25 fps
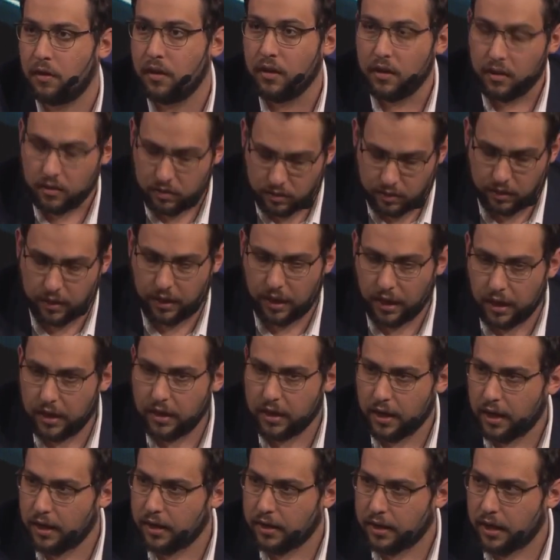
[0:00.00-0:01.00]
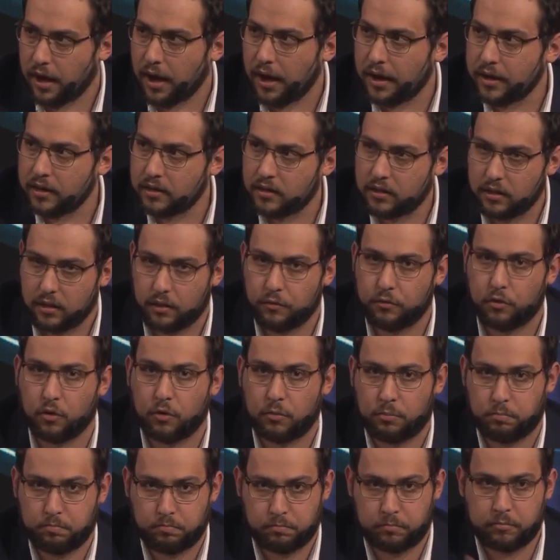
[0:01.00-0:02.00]
the AI Act, if you
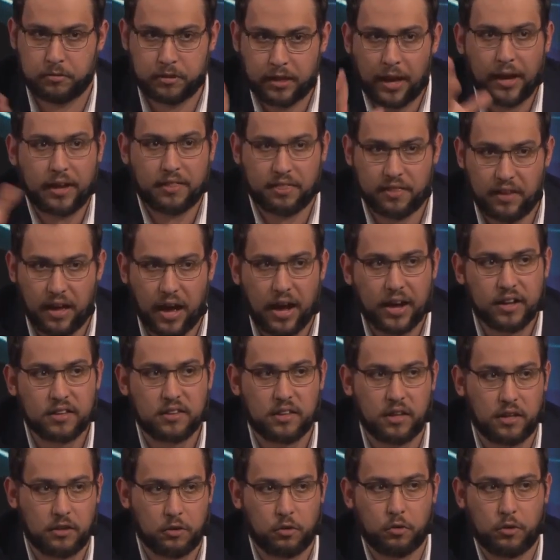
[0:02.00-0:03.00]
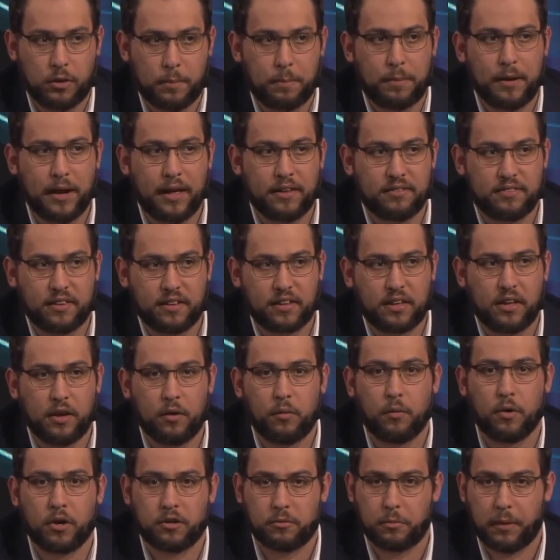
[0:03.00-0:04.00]
take the act and you replace the
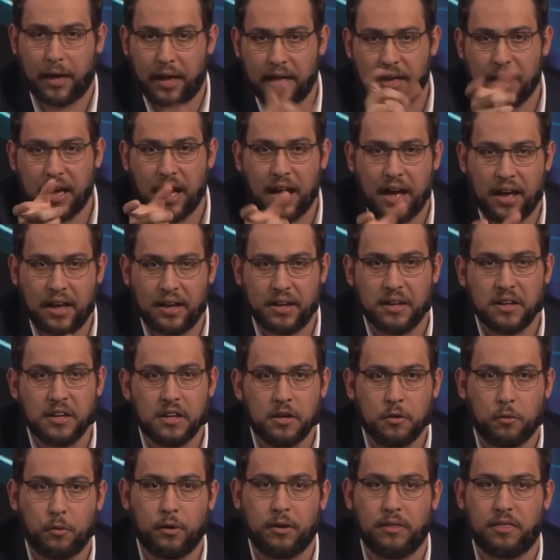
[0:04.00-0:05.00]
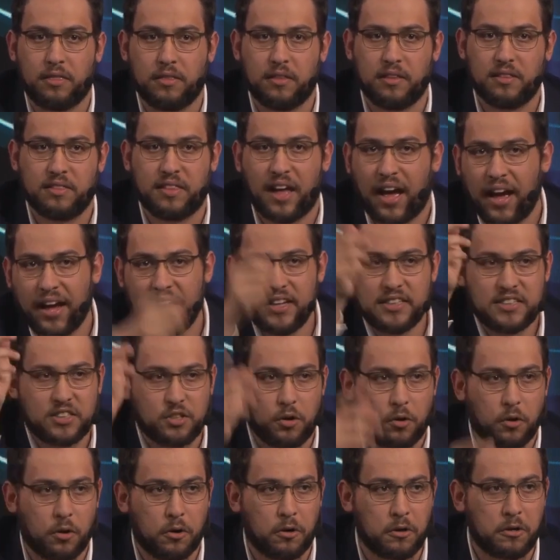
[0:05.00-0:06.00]
keyword AI with dice
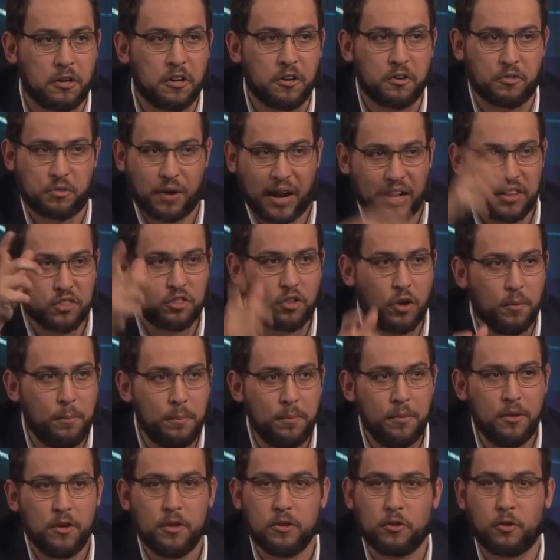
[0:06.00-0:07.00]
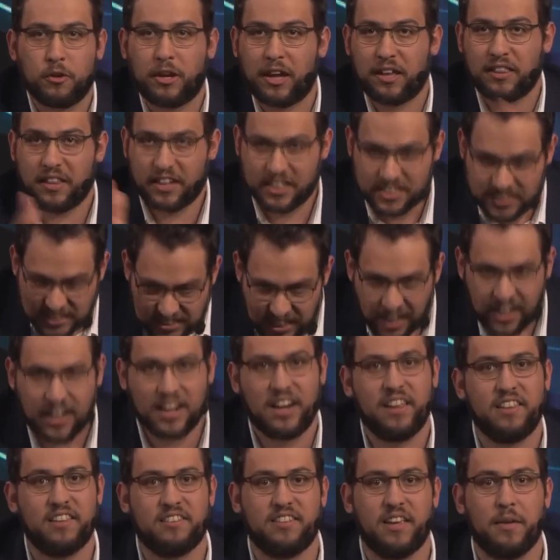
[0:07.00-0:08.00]
or random, you get exactly
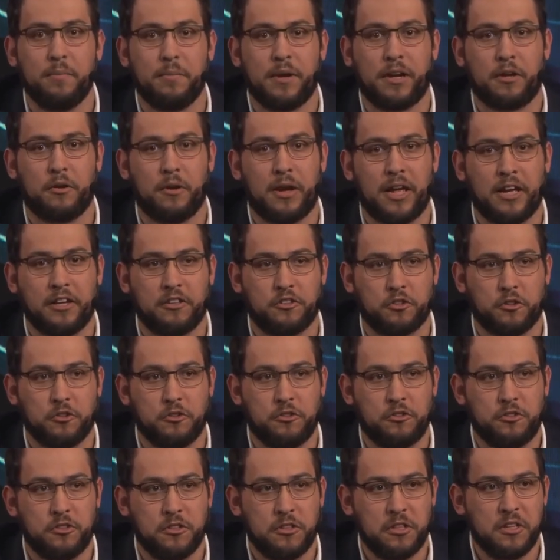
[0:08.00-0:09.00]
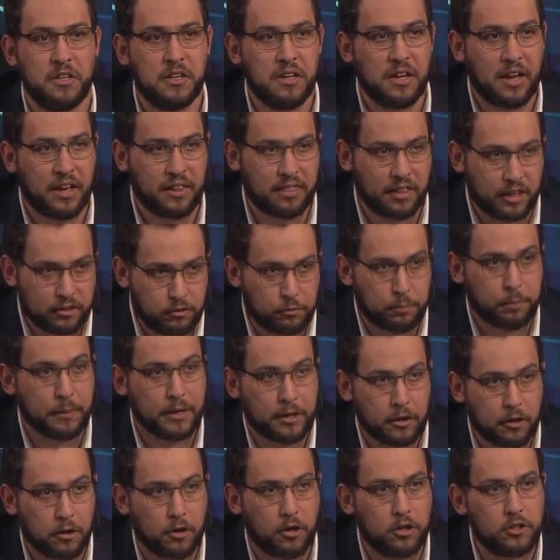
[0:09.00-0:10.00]
the same regulations. And that's
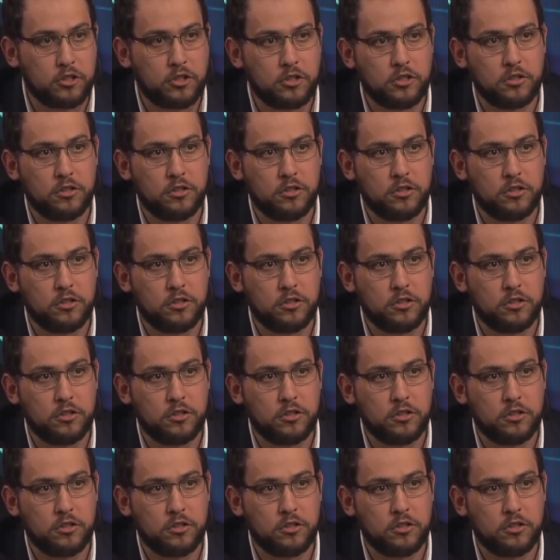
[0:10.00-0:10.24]
because